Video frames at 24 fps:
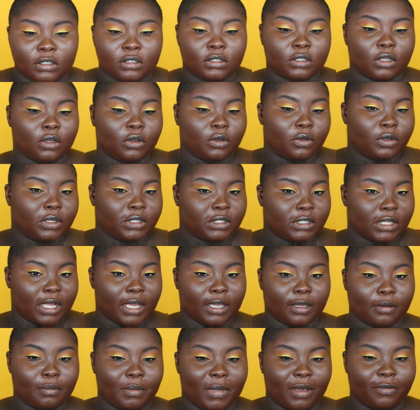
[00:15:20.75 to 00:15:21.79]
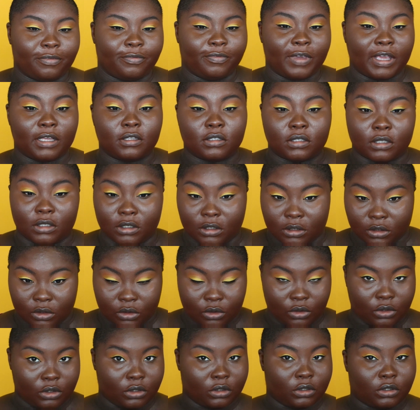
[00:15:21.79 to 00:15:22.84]
So it's like my face is
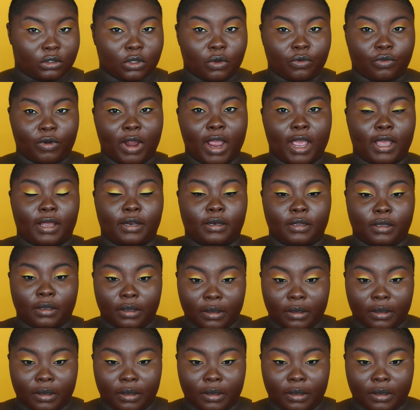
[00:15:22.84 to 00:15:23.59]
just so red.